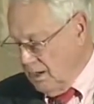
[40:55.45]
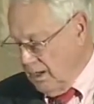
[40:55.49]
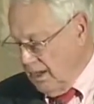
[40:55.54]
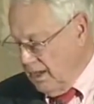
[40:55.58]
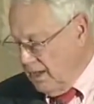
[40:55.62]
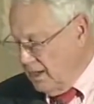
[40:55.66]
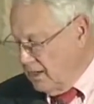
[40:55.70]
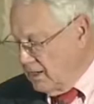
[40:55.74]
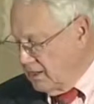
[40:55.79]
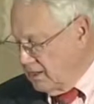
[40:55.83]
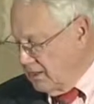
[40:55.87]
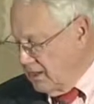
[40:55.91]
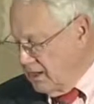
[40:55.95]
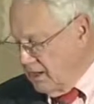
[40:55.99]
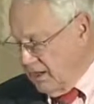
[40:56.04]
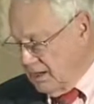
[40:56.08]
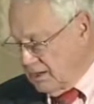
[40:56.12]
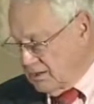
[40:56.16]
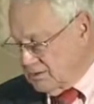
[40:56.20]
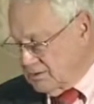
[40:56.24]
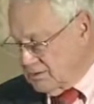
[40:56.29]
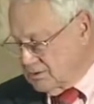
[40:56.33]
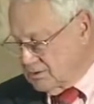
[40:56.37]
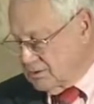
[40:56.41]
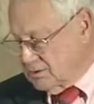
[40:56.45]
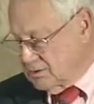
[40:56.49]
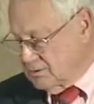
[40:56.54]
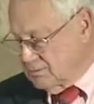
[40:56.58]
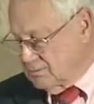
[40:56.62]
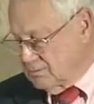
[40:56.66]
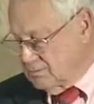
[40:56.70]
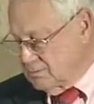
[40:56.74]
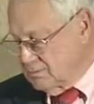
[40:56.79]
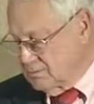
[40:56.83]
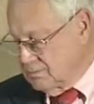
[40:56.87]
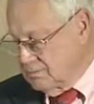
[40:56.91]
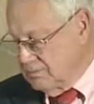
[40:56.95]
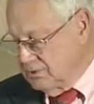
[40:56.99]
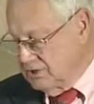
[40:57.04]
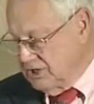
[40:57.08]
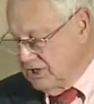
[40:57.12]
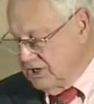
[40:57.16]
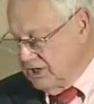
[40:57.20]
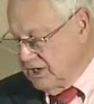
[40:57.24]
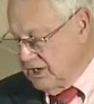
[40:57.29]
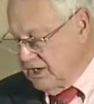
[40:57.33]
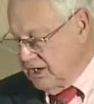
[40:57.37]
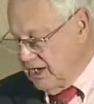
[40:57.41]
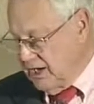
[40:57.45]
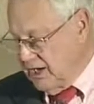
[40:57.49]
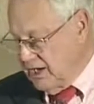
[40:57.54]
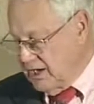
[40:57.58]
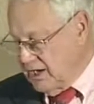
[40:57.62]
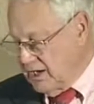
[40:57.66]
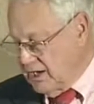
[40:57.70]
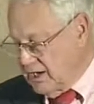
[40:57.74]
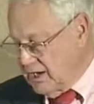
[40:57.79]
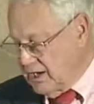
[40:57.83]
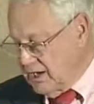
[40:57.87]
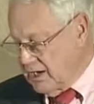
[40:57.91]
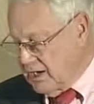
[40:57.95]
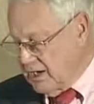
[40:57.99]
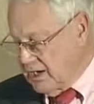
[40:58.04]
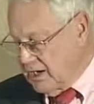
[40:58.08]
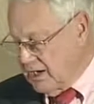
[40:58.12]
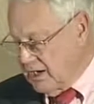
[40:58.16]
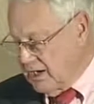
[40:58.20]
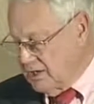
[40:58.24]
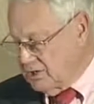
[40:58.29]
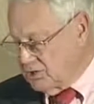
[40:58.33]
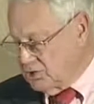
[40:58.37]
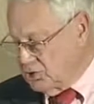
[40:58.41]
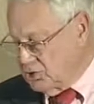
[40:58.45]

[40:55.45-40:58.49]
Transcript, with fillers: and it is DAAA